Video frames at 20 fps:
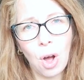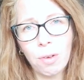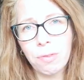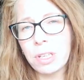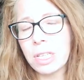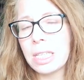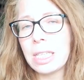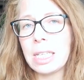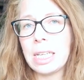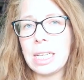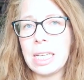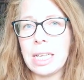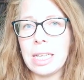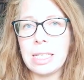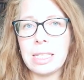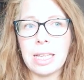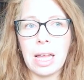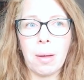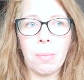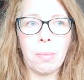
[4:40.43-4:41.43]
Obviously,
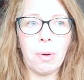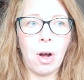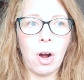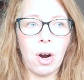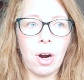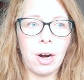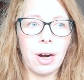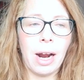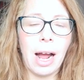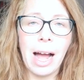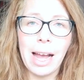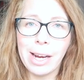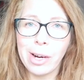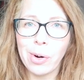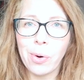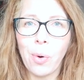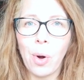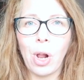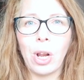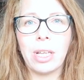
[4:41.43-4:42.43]
some are
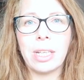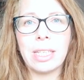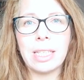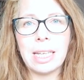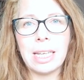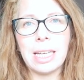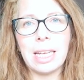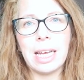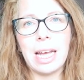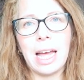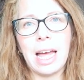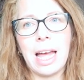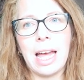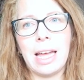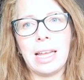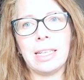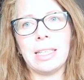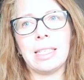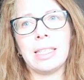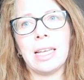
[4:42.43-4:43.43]
higher quality
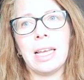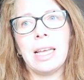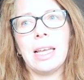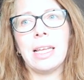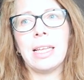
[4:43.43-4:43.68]
and